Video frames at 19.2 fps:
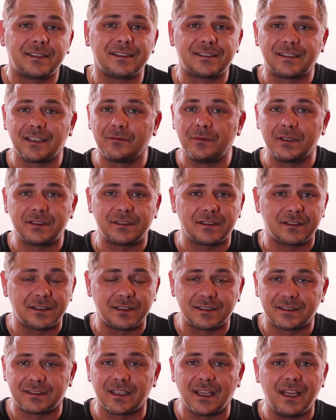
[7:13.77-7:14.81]
system is
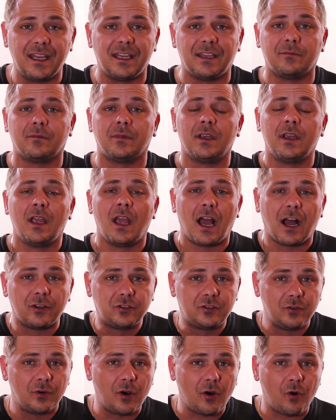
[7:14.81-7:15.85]
the same. I'll
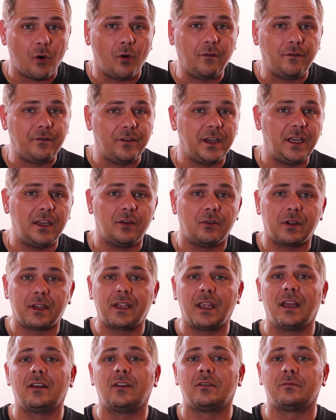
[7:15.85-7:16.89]
do a whole video
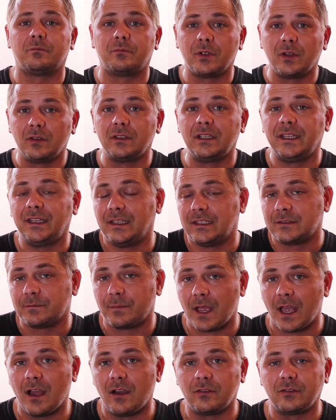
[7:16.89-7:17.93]
again on building these
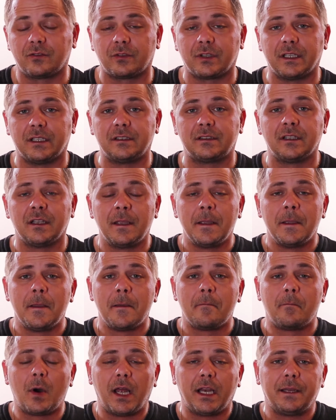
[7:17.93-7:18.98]
boundaries
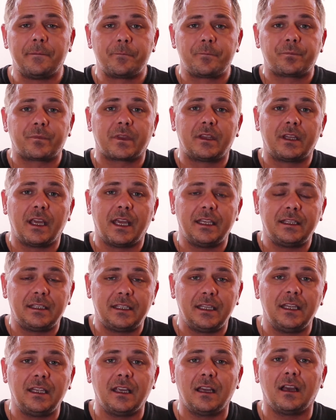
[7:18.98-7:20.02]
but the
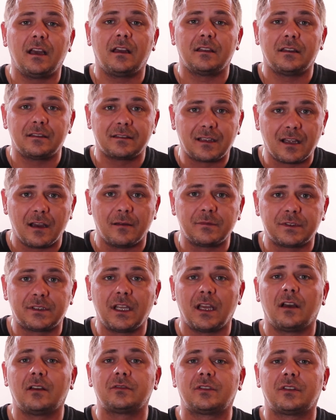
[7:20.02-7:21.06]
idea comes
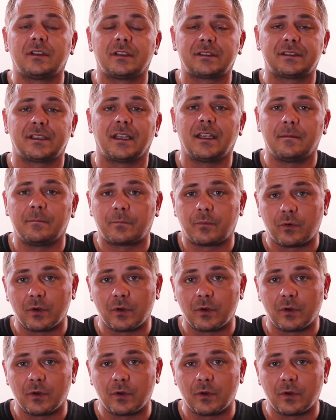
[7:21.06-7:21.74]
down to the same